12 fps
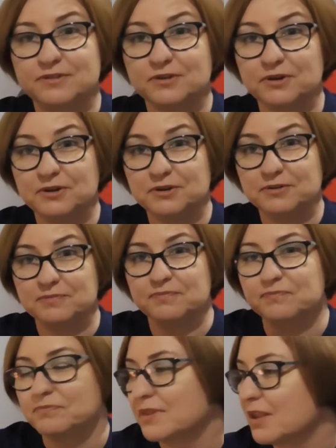So
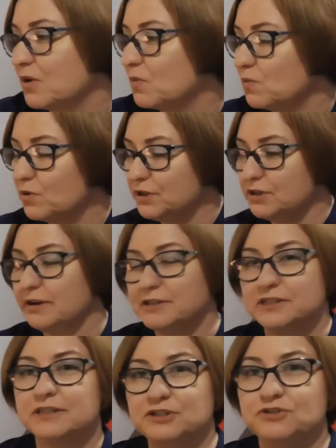what you
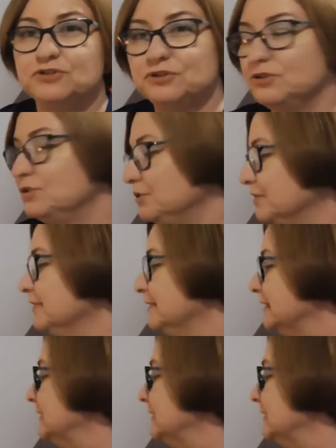actually do